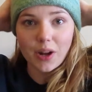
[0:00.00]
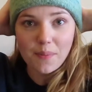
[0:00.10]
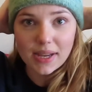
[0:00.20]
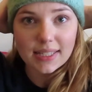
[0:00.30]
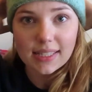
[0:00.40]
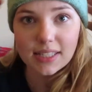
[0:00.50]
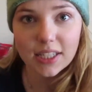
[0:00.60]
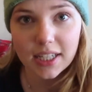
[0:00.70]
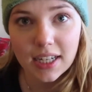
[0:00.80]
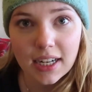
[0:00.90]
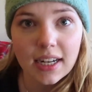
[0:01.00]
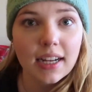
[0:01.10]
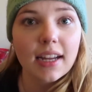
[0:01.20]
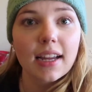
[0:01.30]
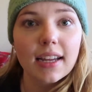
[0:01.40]
on my sister.
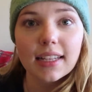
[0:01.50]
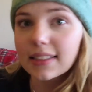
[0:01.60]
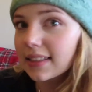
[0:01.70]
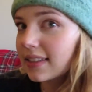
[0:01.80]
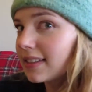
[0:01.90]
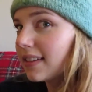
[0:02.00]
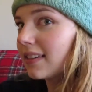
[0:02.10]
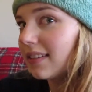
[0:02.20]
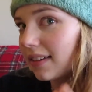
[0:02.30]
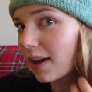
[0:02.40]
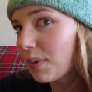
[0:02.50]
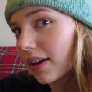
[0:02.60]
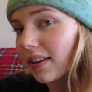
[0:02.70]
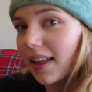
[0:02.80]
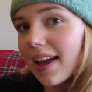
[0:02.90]
Cause I'm not
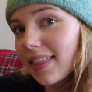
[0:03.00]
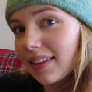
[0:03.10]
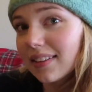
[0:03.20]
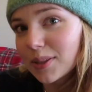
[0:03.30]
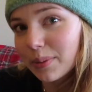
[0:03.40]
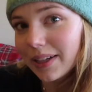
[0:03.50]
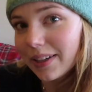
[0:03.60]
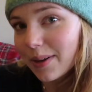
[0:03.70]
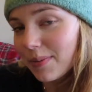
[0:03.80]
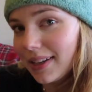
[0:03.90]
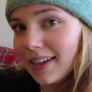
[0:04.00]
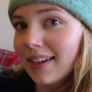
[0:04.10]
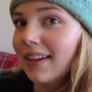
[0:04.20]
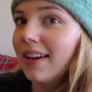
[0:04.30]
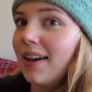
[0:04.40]
gonna lie, I think it looks pretty good on me.
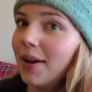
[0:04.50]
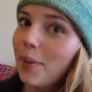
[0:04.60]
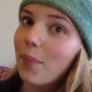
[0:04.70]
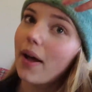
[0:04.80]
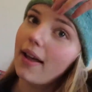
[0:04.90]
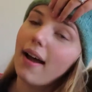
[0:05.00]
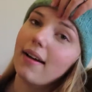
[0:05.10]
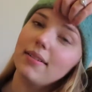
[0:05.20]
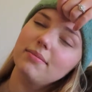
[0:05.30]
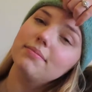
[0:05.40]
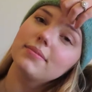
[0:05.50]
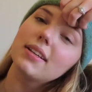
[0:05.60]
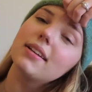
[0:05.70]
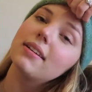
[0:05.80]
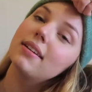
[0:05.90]
But
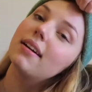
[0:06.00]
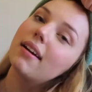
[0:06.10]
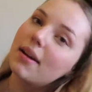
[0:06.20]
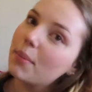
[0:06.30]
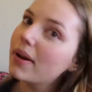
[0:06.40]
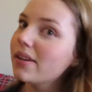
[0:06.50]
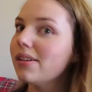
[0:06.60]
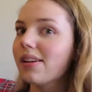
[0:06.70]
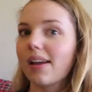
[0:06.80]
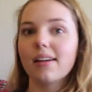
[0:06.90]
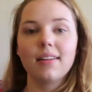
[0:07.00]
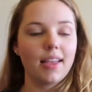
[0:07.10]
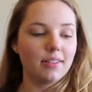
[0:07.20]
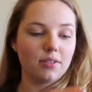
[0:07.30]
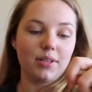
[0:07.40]
yeah,
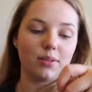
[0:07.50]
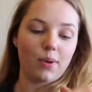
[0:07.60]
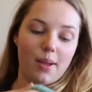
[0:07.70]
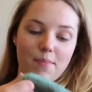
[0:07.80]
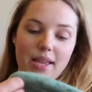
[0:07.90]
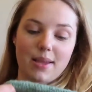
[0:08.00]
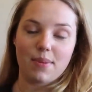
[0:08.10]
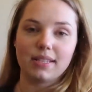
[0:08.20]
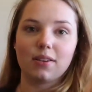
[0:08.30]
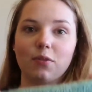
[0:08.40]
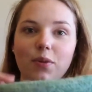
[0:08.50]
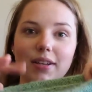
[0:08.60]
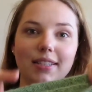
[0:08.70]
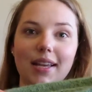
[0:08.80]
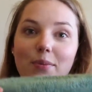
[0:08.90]
hence the reason why I'm making myself one,
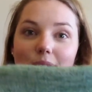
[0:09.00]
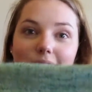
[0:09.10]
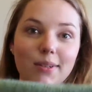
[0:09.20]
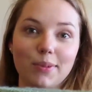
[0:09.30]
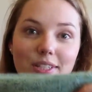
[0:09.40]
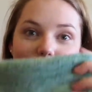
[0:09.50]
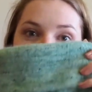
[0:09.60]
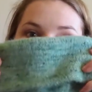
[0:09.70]
because I wanted originally to